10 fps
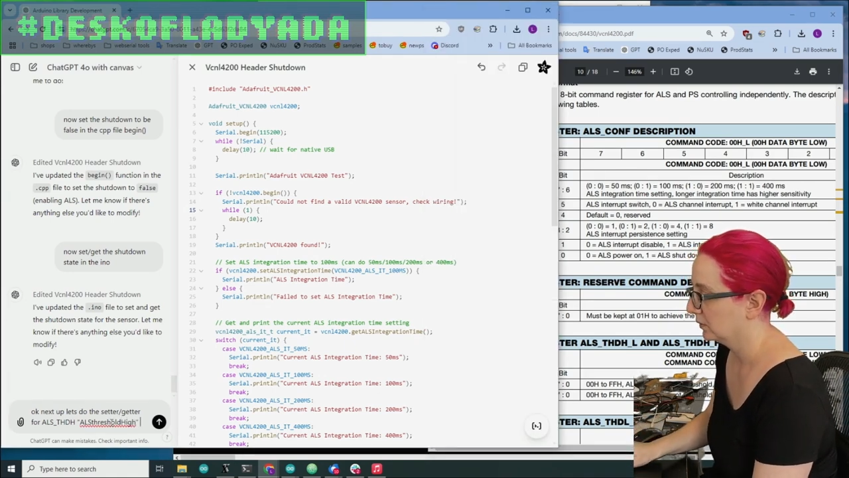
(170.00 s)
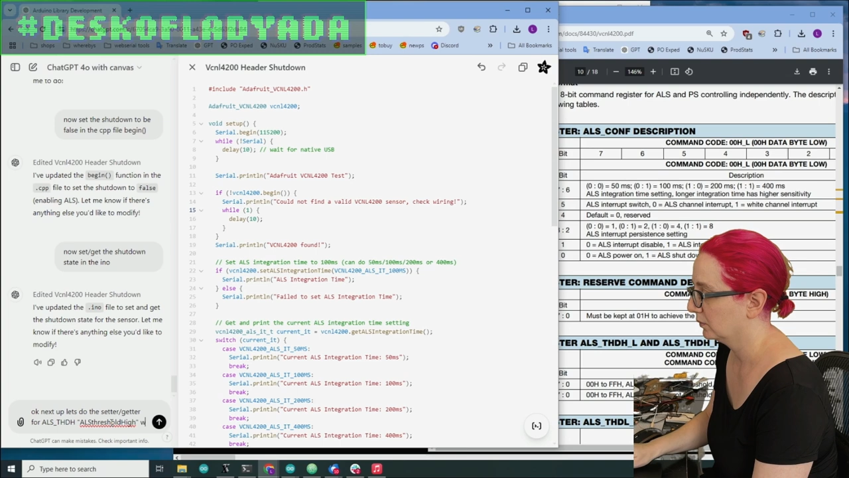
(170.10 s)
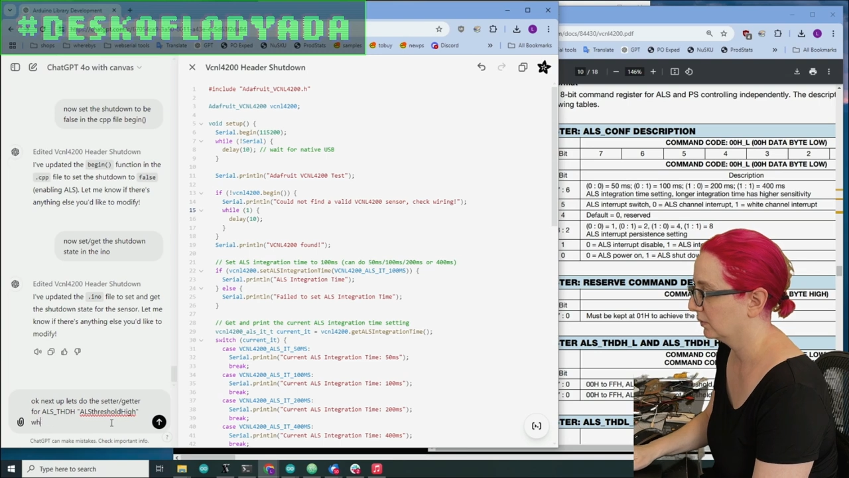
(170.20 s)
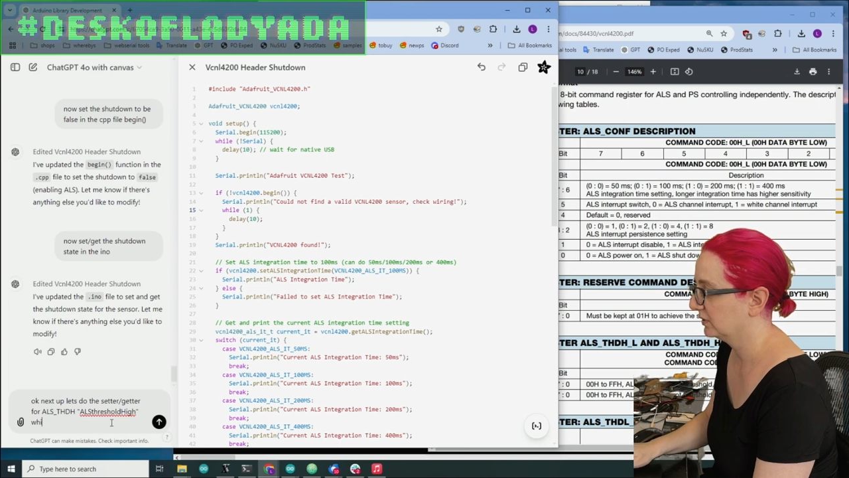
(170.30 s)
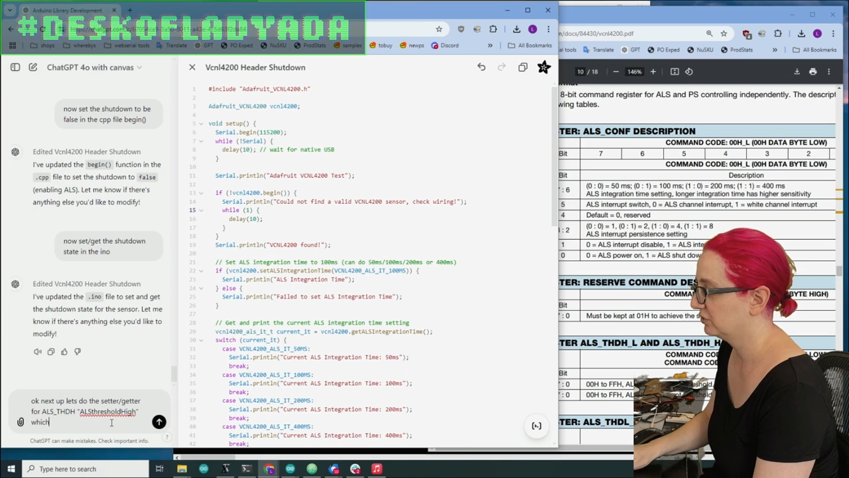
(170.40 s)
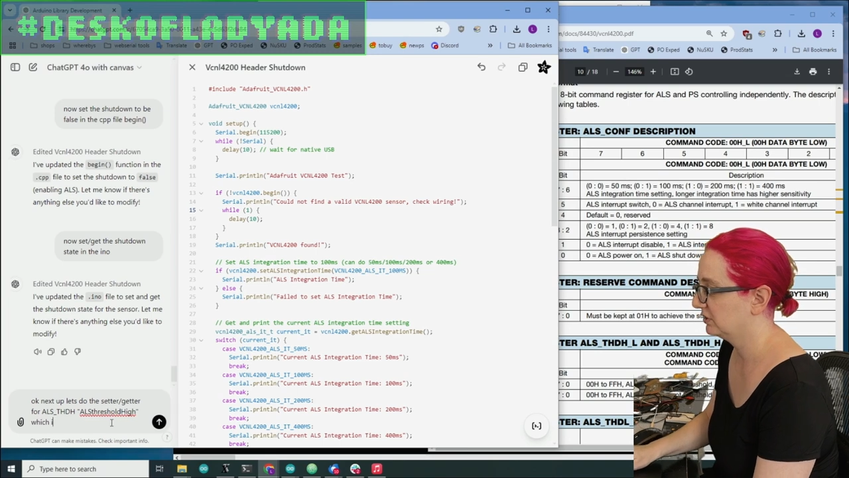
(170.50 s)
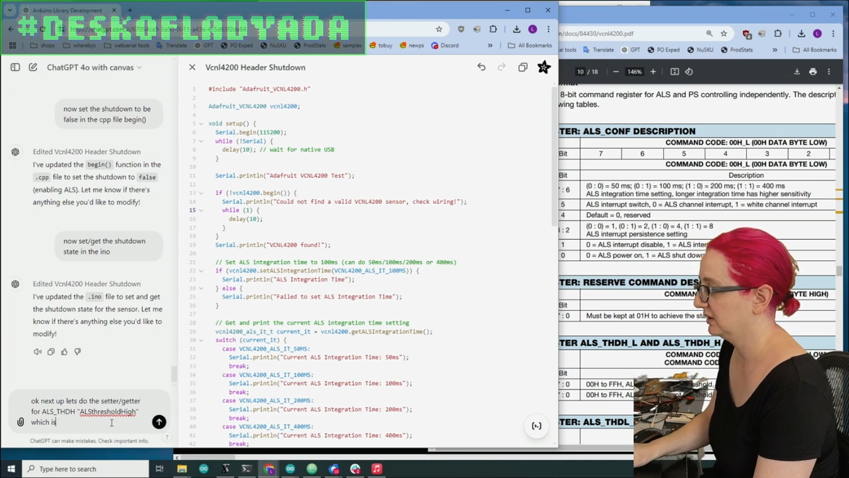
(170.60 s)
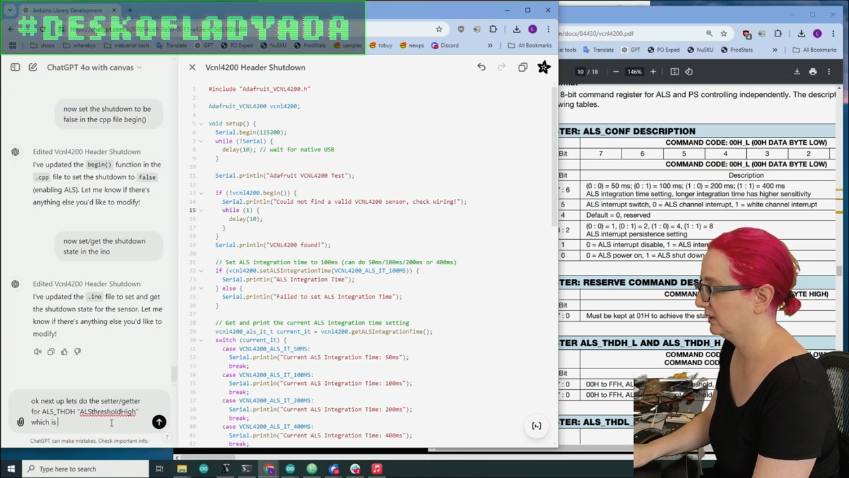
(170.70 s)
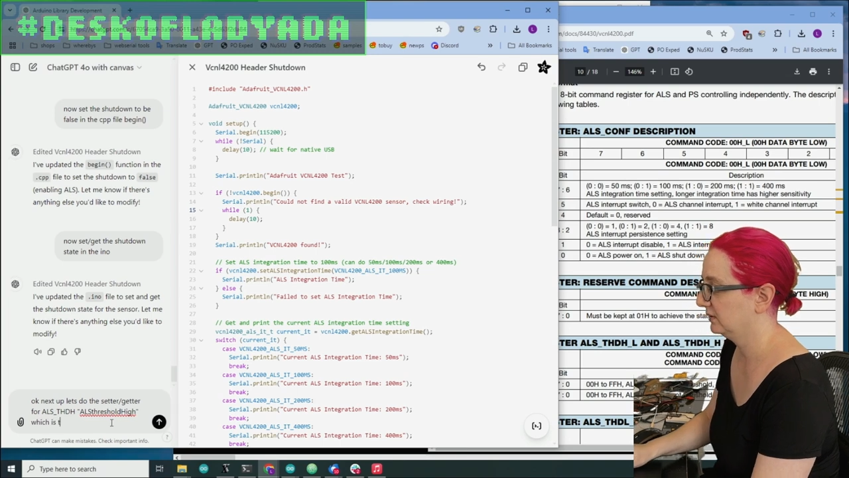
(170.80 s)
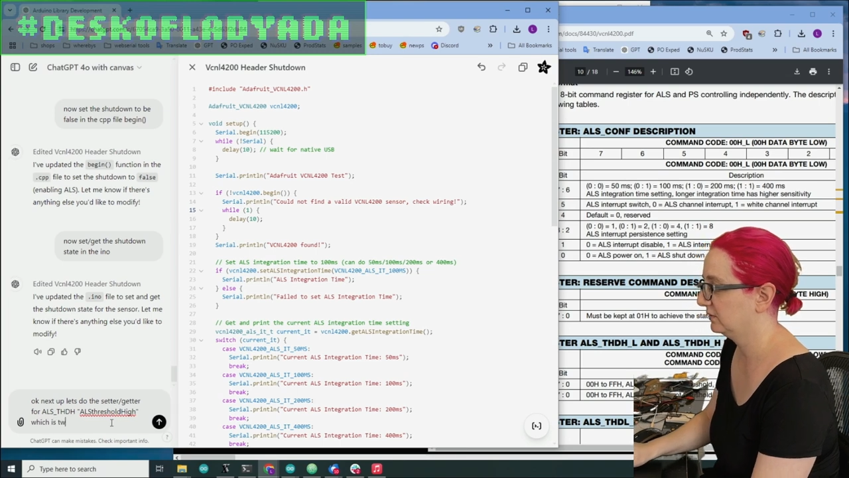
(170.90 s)
which
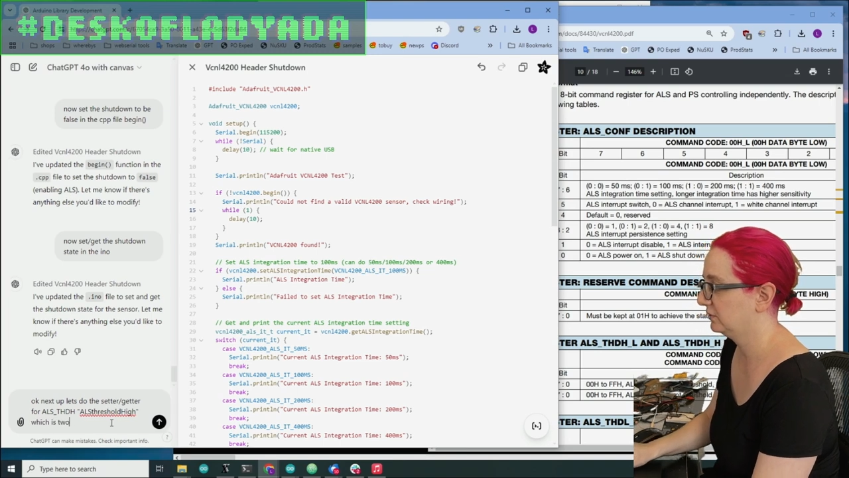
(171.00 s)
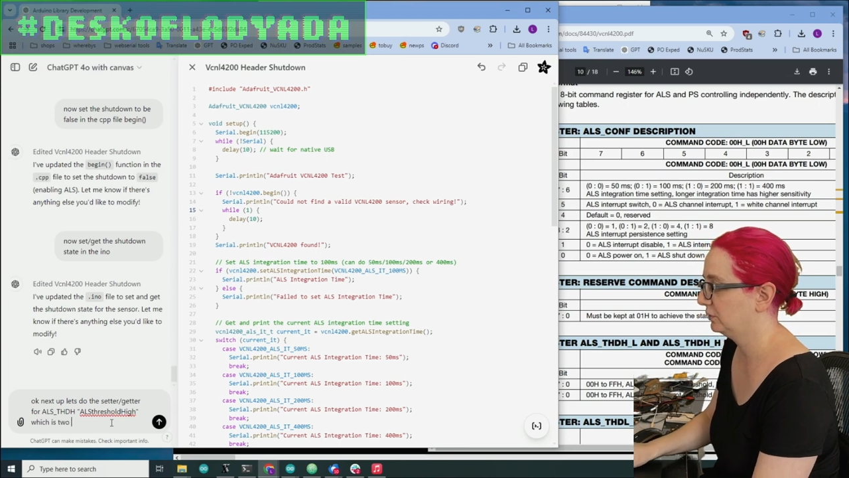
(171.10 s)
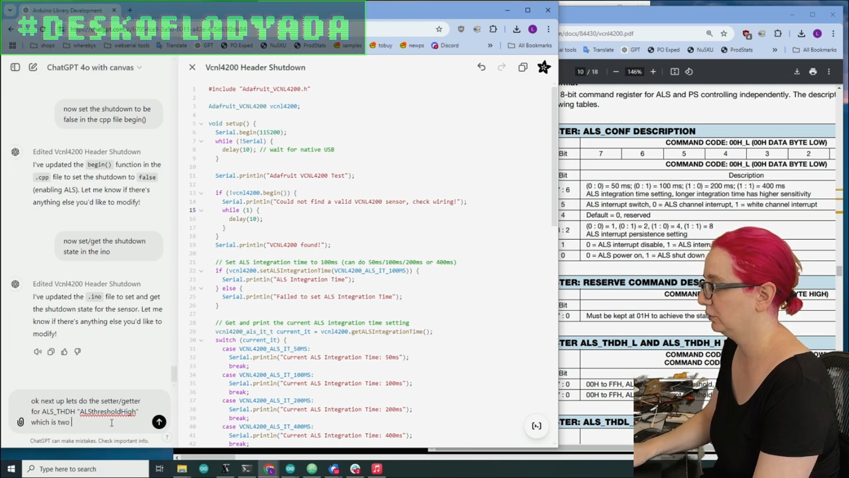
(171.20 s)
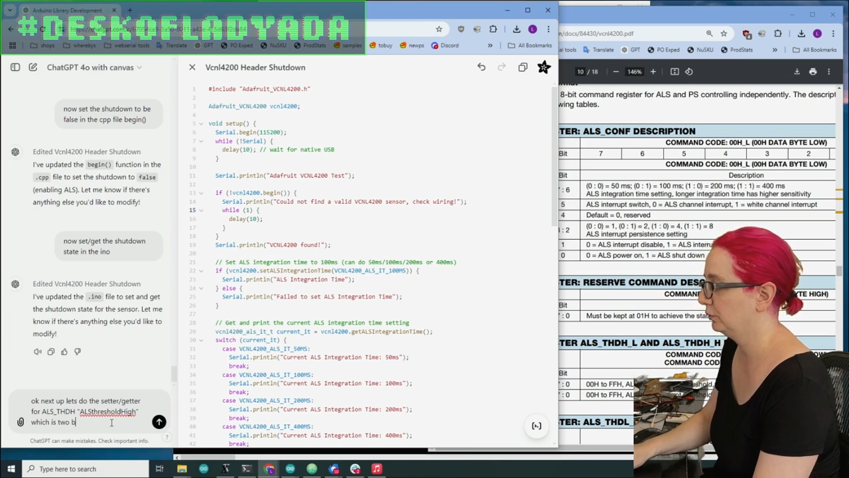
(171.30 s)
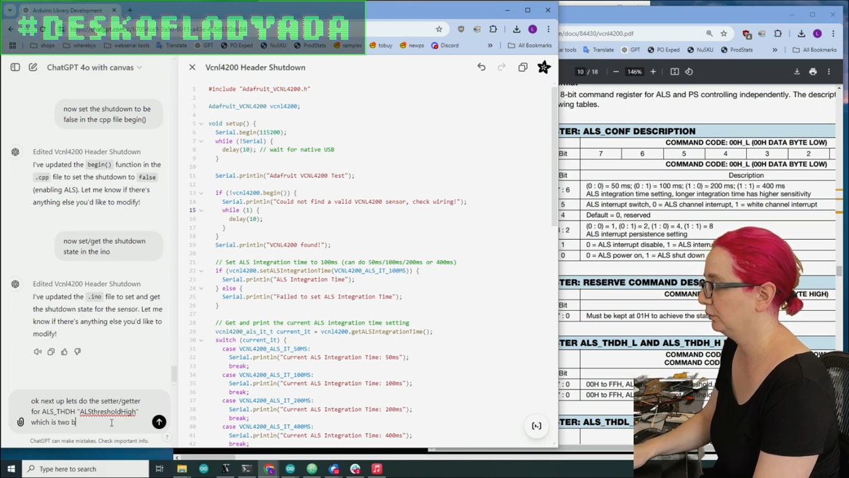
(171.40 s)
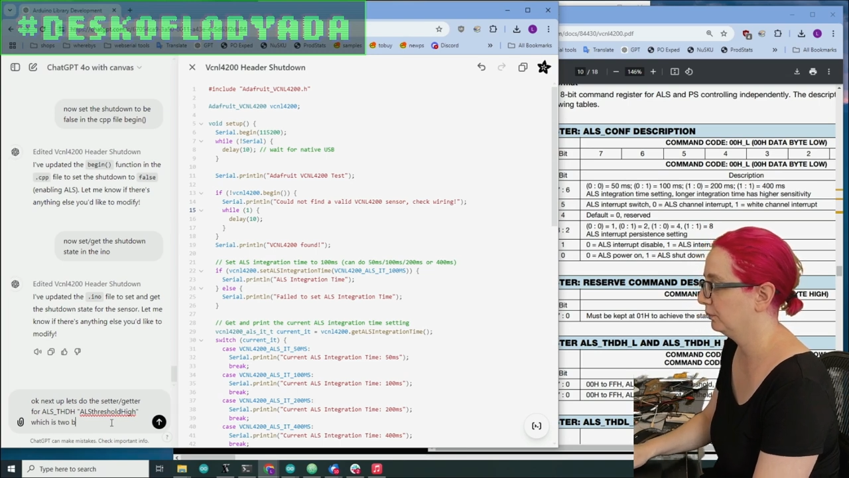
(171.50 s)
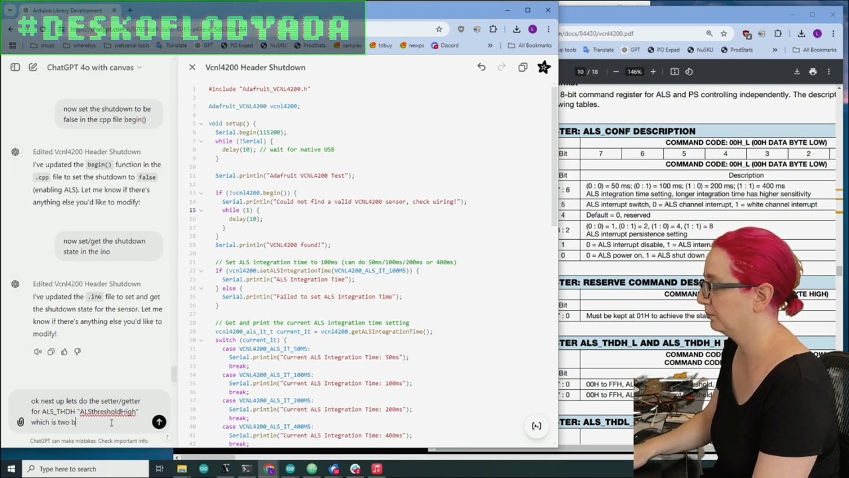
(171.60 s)
is two